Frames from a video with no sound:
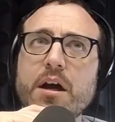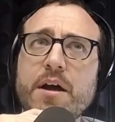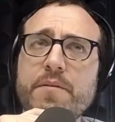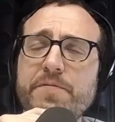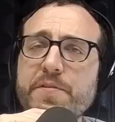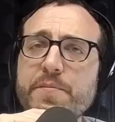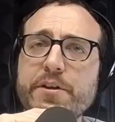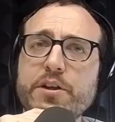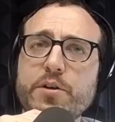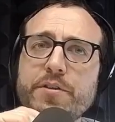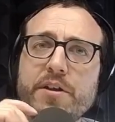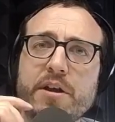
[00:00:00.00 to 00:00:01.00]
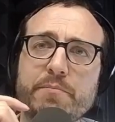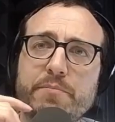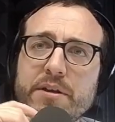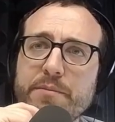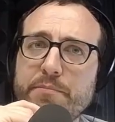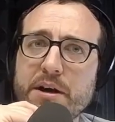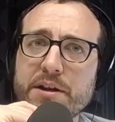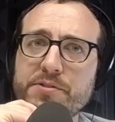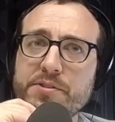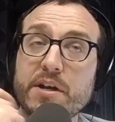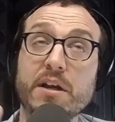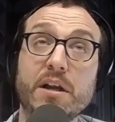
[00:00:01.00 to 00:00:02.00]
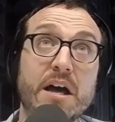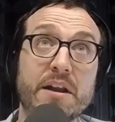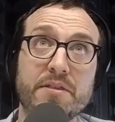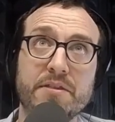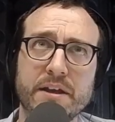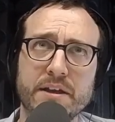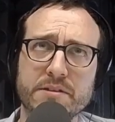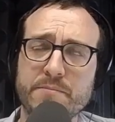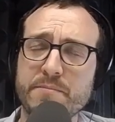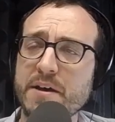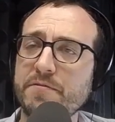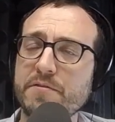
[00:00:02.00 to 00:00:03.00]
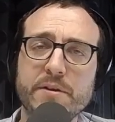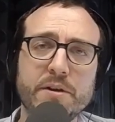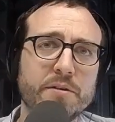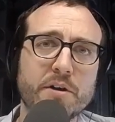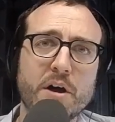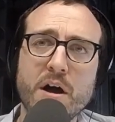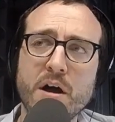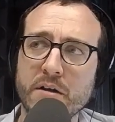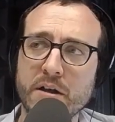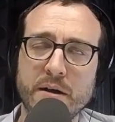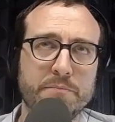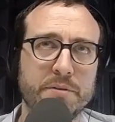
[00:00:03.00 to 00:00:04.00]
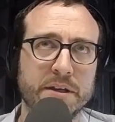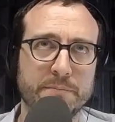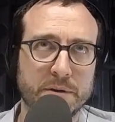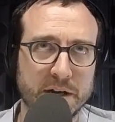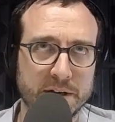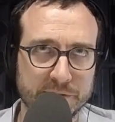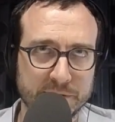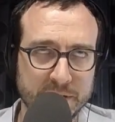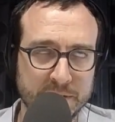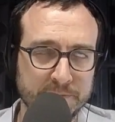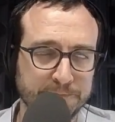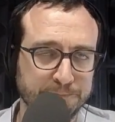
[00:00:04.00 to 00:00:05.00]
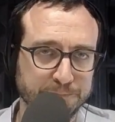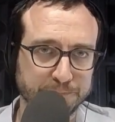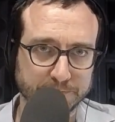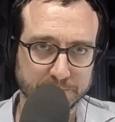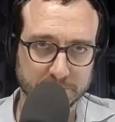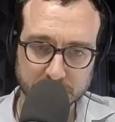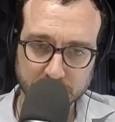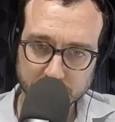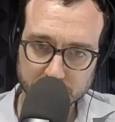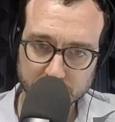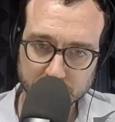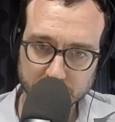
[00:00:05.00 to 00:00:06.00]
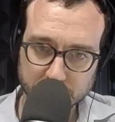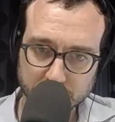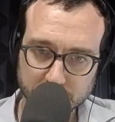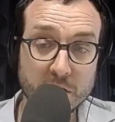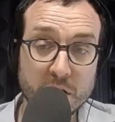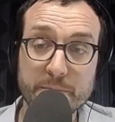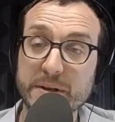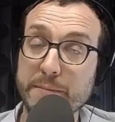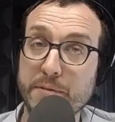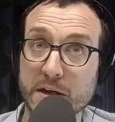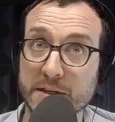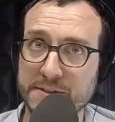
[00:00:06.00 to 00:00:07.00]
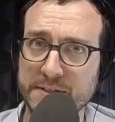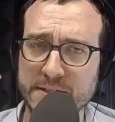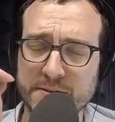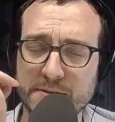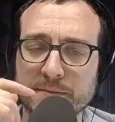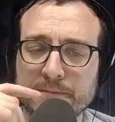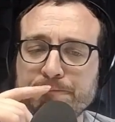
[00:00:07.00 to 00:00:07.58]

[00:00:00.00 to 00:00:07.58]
familiar with company policy on a lot of things. I'm not familiar with all company policy or all company policies.